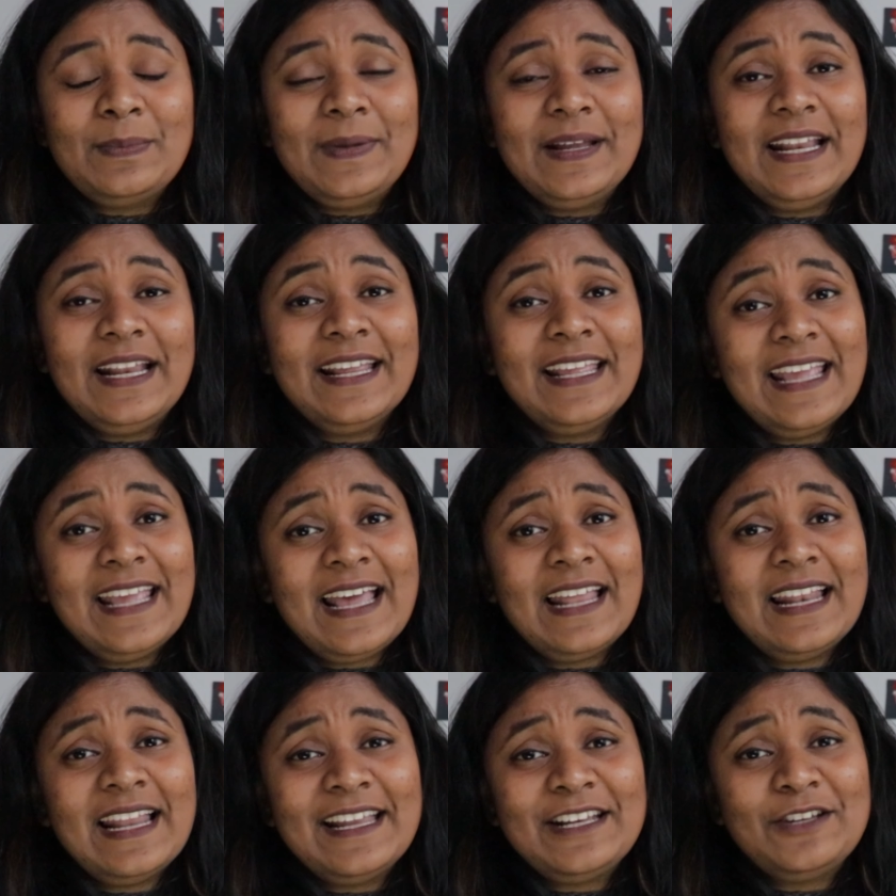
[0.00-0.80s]
But
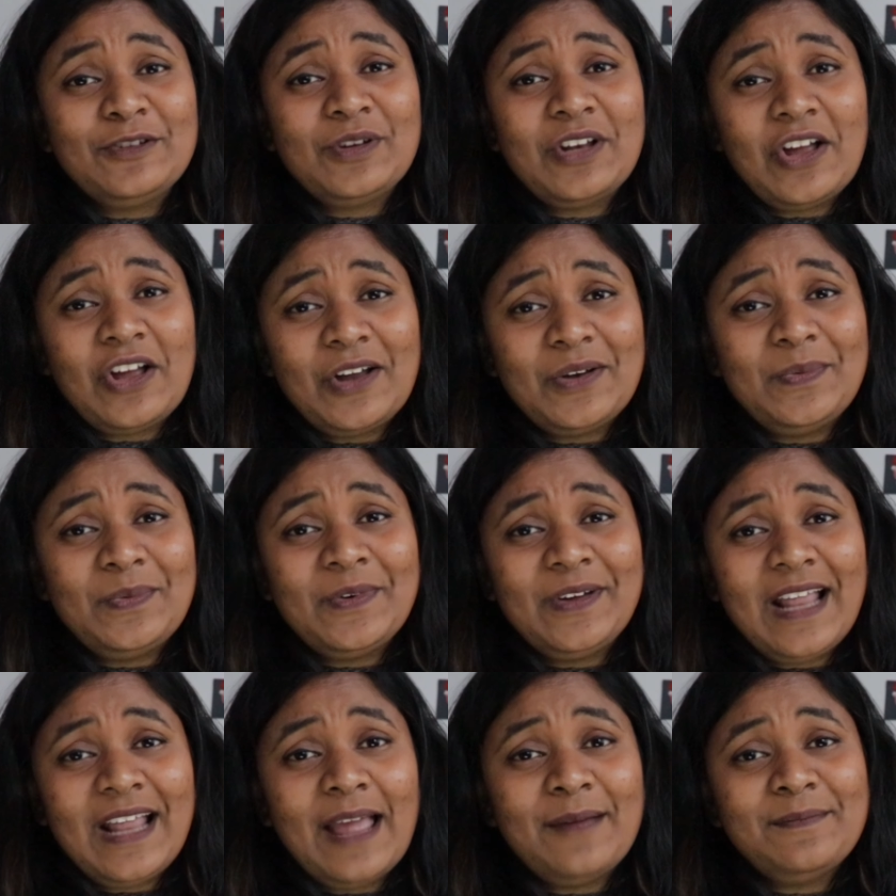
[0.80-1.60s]
again,
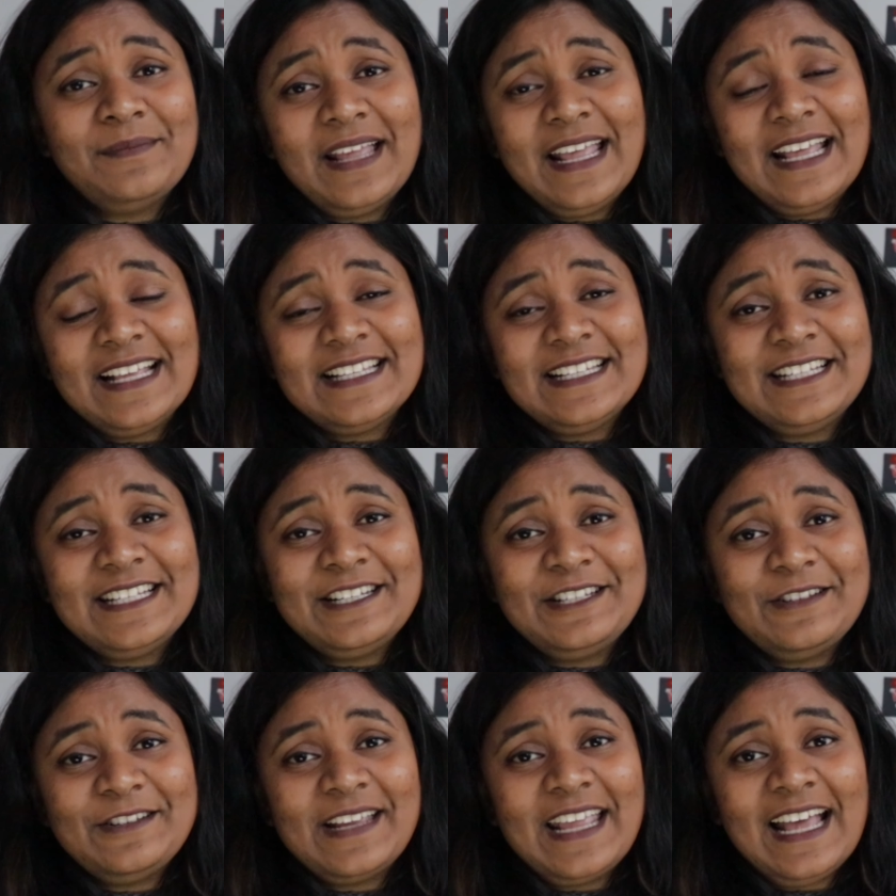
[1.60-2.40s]
I'm
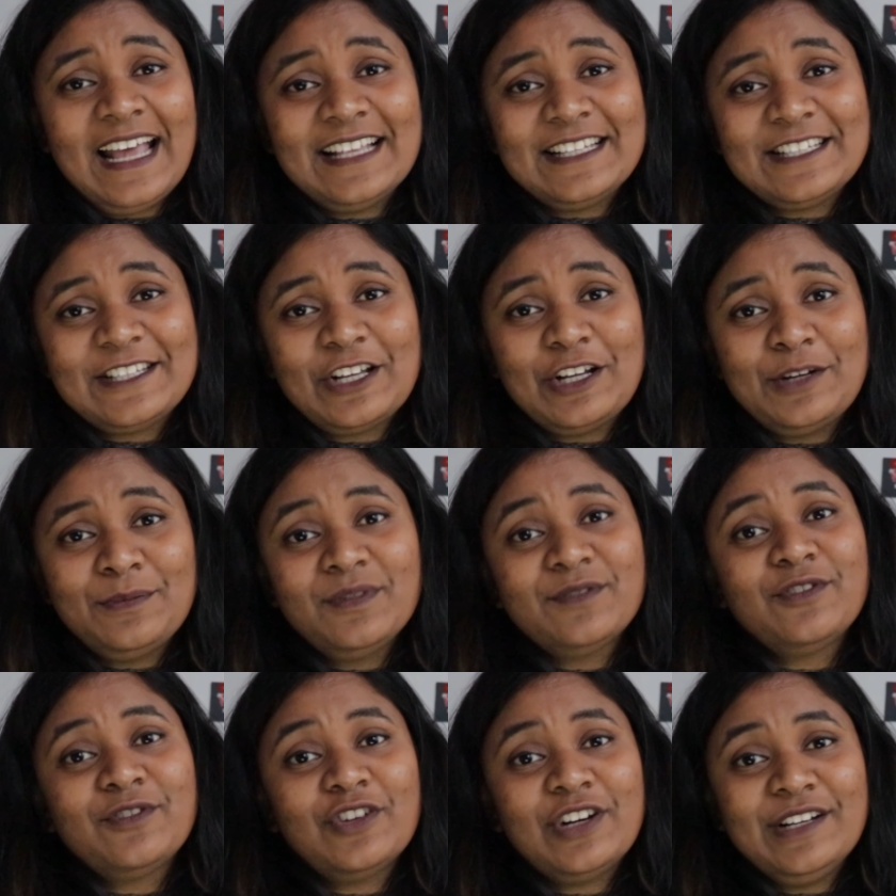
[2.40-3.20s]
hesitant to cast on
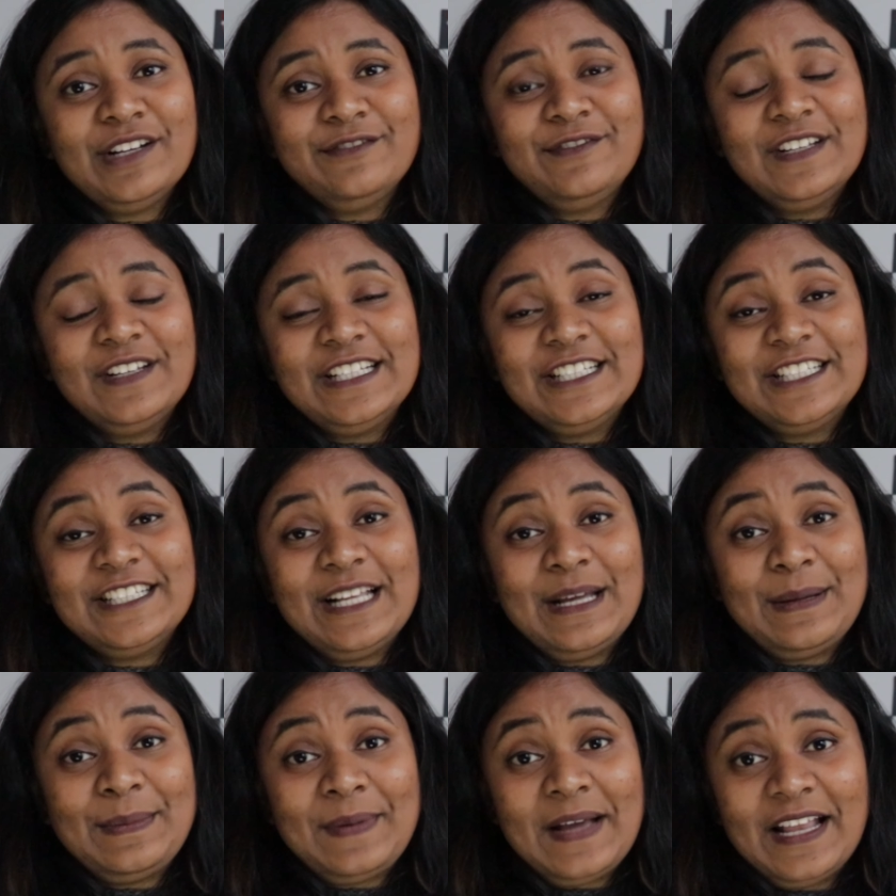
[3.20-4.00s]
before I finish the
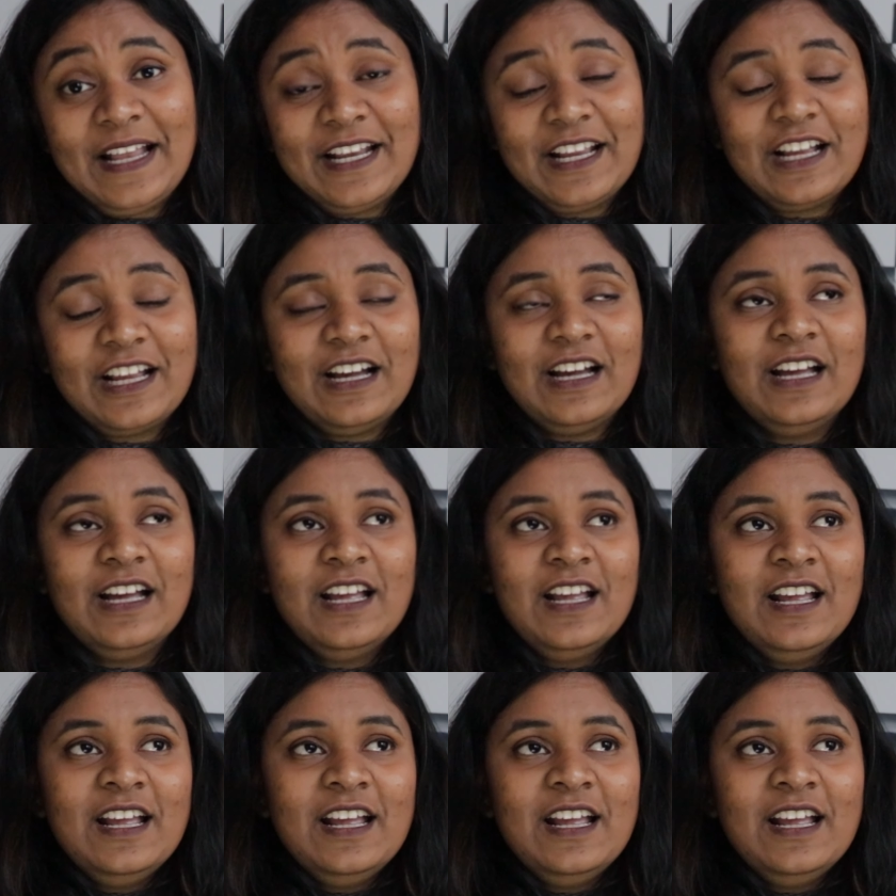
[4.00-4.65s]
Hepatica,